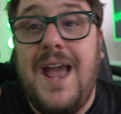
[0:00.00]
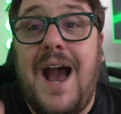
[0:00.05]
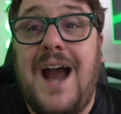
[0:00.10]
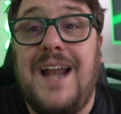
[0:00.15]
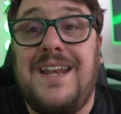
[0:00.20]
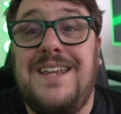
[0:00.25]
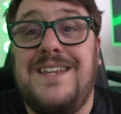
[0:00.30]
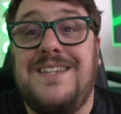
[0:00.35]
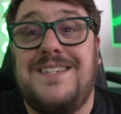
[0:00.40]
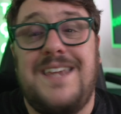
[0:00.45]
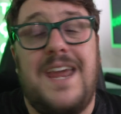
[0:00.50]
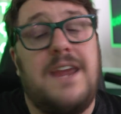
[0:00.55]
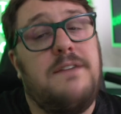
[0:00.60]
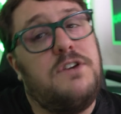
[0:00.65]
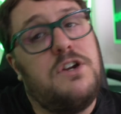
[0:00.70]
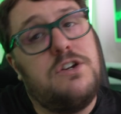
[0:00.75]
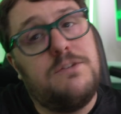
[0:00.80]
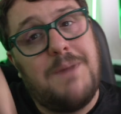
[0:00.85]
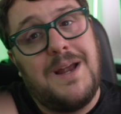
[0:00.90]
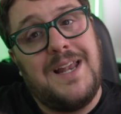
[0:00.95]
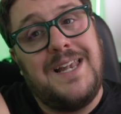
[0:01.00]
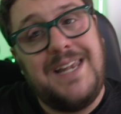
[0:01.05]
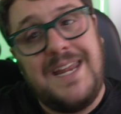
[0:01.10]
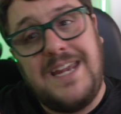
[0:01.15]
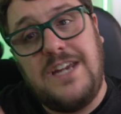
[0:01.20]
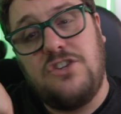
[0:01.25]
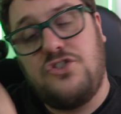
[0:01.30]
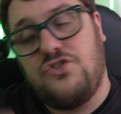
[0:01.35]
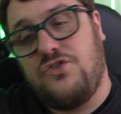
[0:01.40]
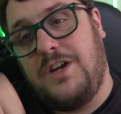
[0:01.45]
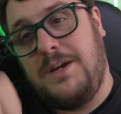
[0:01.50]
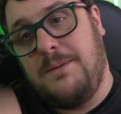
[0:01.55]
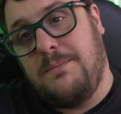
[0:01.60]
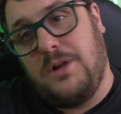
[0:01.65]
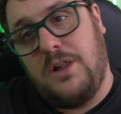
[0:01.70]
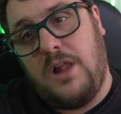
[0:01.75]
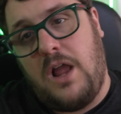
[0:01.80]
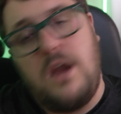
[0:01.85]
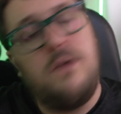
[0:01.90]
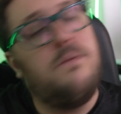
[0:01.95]
I did say, if you use my link tree
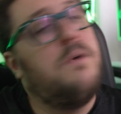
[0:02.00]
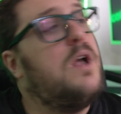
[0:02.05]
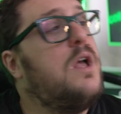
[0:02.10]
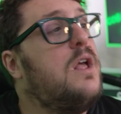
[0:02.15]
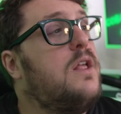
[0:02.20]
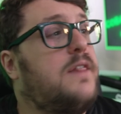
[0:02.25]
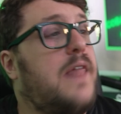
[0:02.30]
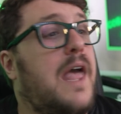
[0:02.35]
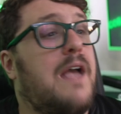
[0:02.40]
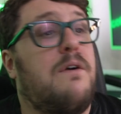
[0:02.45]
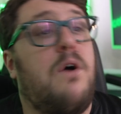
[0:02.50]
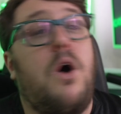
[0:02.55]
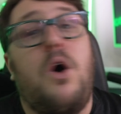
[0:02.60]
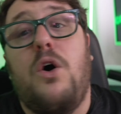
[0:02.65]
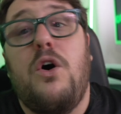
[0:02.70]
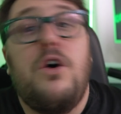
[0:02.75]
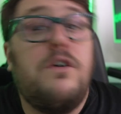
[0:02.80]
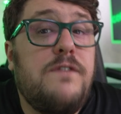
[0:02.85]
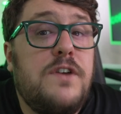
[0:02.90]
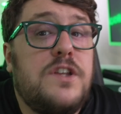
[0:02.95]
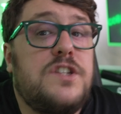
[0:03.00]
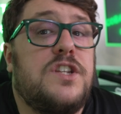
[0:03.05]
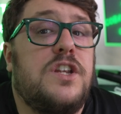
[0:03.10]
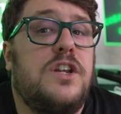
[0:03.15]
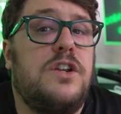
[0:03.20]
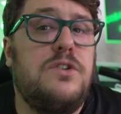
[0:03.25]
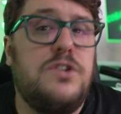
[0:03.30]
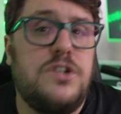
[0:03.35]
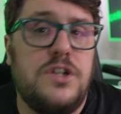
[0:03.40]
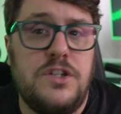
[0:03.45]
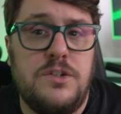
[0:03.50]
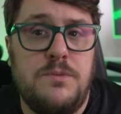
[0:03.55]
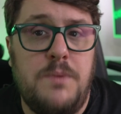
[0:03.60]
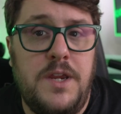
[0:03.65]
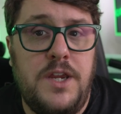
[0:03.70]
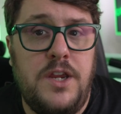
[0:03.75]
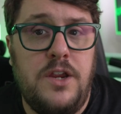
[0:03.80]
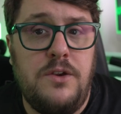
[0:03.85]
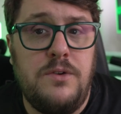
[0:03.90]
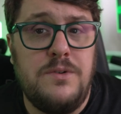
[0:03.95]
below, there are other solutions
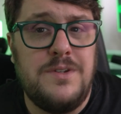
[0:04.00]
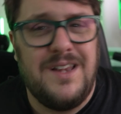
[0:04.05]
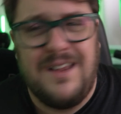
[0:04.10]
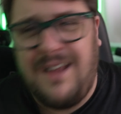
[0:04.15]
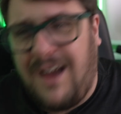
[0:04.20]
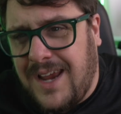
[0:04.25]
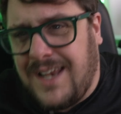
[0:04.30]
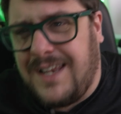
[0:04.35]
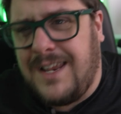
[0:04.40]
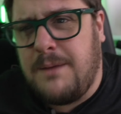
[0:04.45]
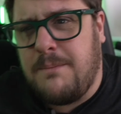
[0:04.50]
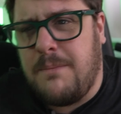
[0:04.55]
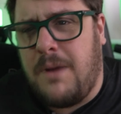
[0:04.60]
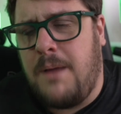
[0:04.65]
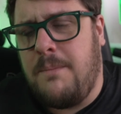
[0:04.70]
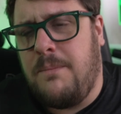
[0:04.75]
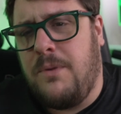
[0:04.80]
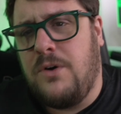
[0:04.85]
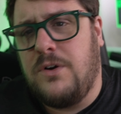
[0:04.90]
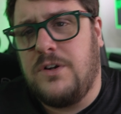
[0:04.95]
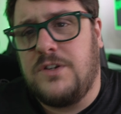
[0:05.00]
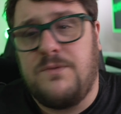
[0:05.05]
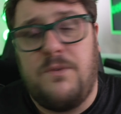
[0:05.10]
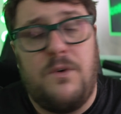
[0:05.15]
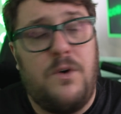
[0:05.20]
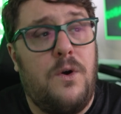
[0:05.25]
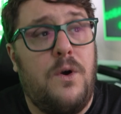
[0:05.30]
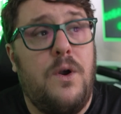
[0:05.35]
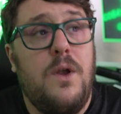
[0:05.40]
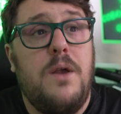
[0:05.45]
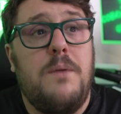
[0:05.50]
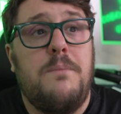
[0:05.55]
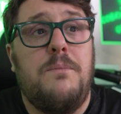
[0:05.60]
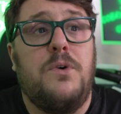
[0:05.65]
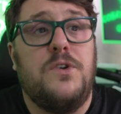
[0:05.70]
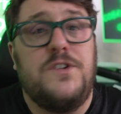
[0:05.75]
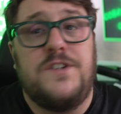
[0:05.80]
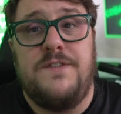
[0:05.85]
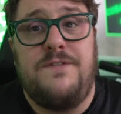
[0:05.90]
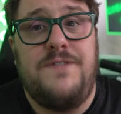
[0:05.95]
we use, like link my books for
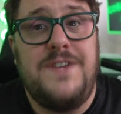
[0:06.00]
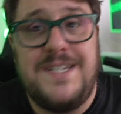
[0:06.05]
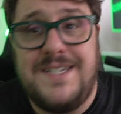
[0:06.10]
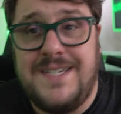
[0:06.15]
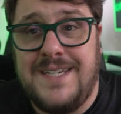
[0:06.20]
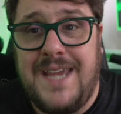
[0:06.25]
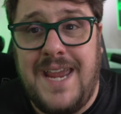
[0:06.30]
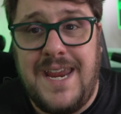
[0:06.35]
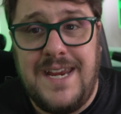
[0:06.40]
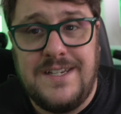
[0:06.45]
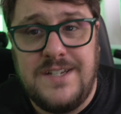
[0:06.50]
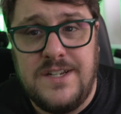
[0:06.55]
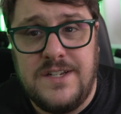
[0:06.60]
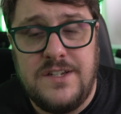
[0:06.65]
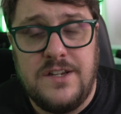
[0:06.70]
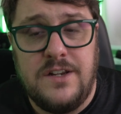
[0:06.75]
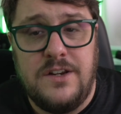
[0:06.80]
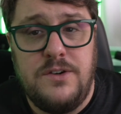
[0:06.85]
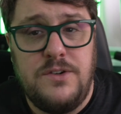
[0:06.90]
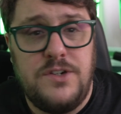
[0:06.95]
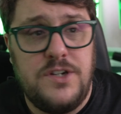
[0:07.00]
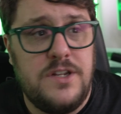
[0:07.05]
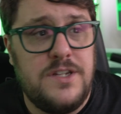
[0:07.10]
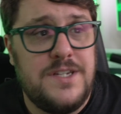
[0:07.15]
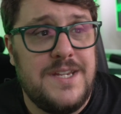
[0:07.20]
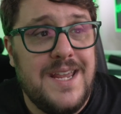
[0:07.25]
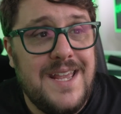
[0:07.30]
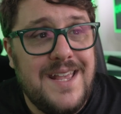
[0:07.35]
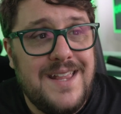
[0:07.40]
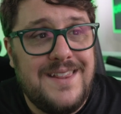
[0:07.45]
more sophisticated solutions.